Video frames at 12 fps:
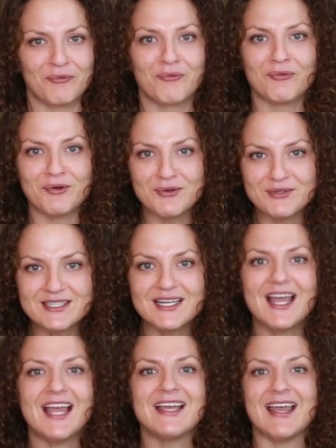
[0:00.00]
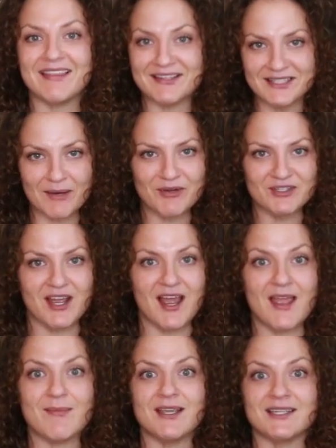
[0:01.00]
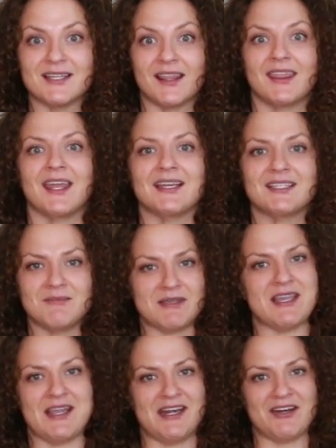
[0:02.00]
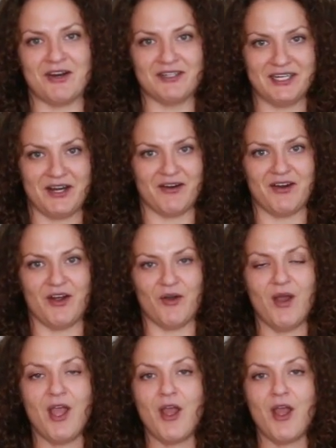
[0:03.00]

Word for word: Fruit in the summertime is the thing to be eating in Ontario.